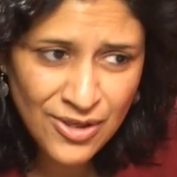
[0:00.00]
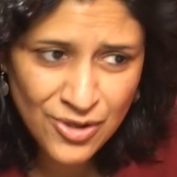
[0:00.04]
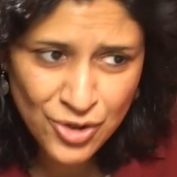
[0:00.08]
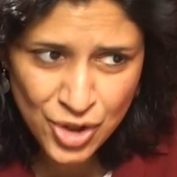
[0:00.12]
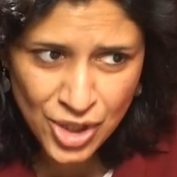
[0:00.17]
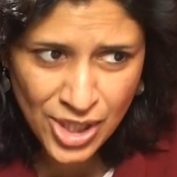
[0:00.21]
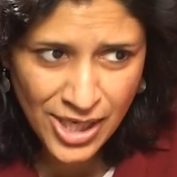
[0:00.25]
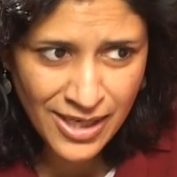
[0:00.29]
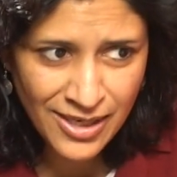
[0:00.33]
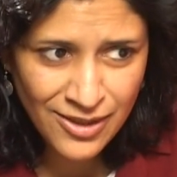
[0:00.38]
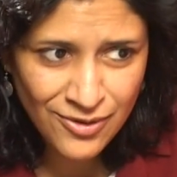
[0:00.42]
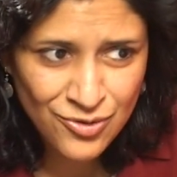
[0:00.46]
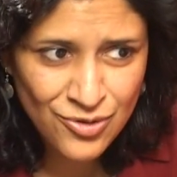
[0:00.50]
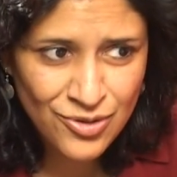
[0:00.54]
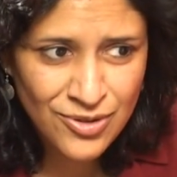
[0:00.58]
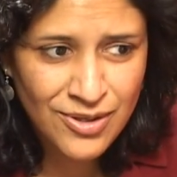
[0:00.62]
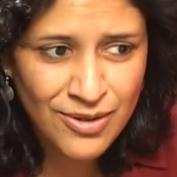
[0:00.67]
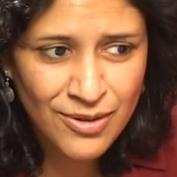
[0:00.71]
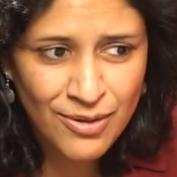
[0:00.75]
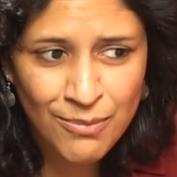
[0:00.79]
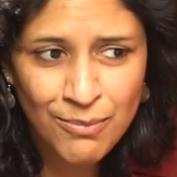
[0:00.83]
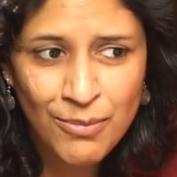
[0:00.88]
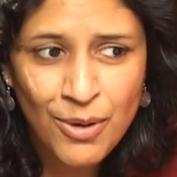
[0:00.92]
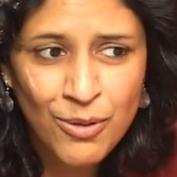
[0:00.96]
changed
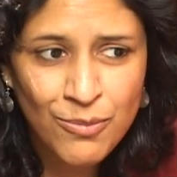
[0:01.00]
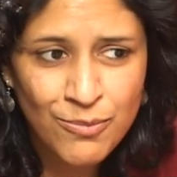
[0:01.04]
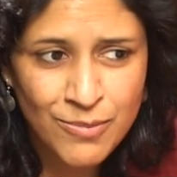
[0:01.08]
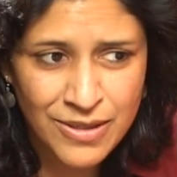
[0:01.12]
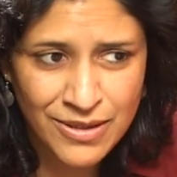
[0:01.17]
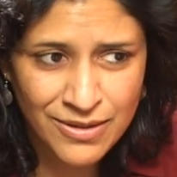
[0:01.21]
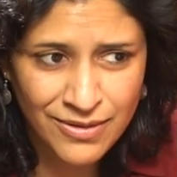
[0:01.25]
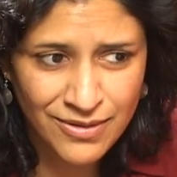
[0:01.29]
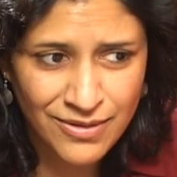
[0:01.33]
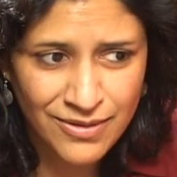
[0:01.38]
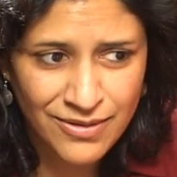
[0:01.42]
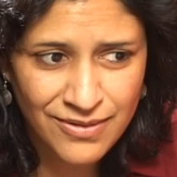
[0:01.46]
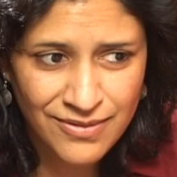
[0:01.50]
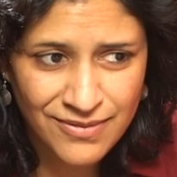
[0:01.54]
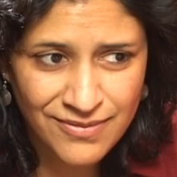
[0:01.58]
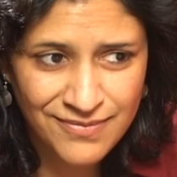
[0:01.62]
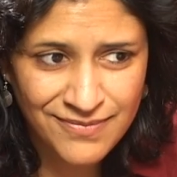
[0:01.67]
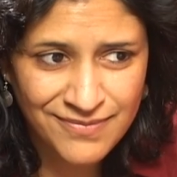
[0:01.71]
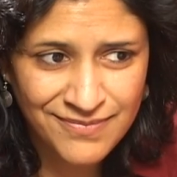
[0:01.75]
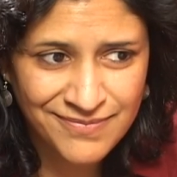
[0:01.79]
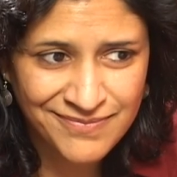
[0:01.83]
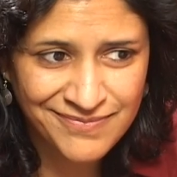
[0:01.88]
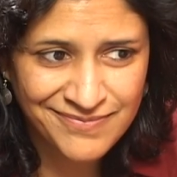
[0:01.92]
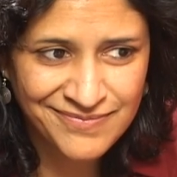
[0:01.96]
in the moment.
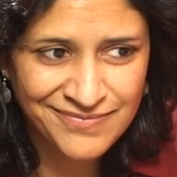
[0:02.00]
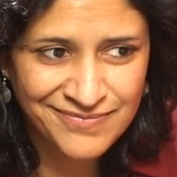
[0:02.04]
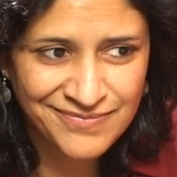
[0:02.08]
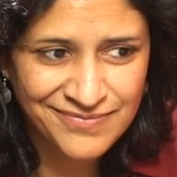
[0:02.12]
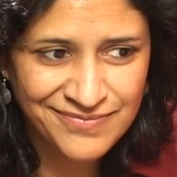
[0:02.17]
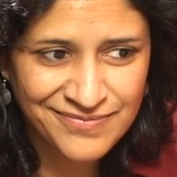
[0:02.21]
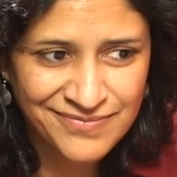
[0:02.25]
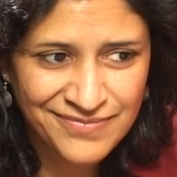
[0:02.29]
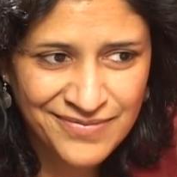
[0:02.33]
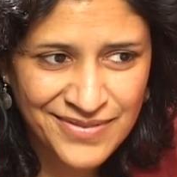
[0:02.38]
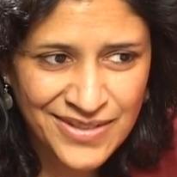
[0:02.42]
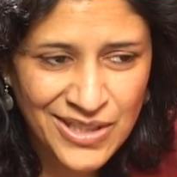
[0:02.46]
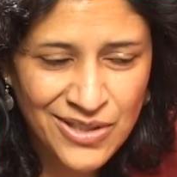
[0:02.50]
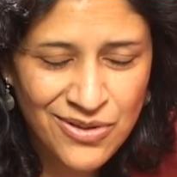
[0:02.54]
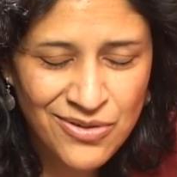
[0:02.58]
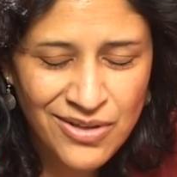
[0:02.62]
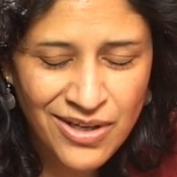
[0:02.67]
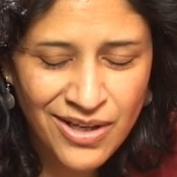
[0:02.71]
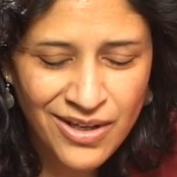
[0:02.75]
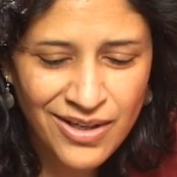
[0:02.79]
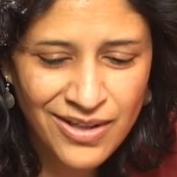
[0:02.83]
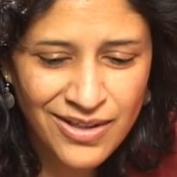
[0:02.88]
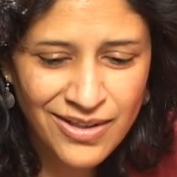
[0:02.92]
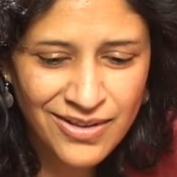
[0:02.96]

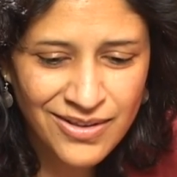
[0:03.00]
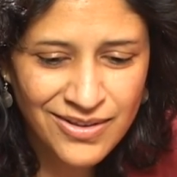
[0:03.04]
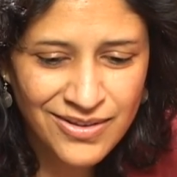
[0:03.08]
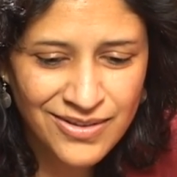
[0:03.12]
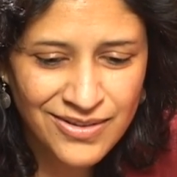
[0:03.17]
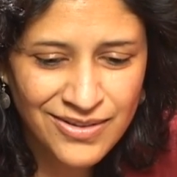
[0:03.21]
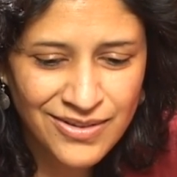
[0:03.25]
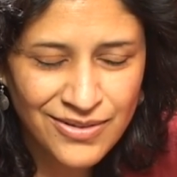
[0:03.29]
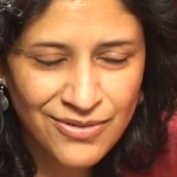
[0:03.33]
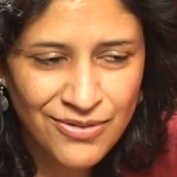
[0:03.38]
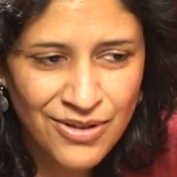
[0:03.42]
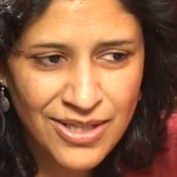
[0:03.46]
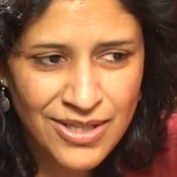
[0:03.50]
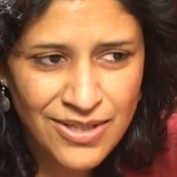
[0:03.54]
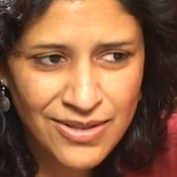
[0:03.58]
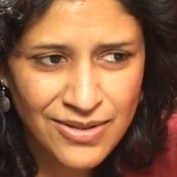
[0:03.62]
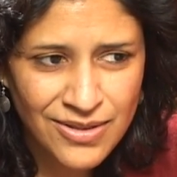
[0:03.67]
Okay, great.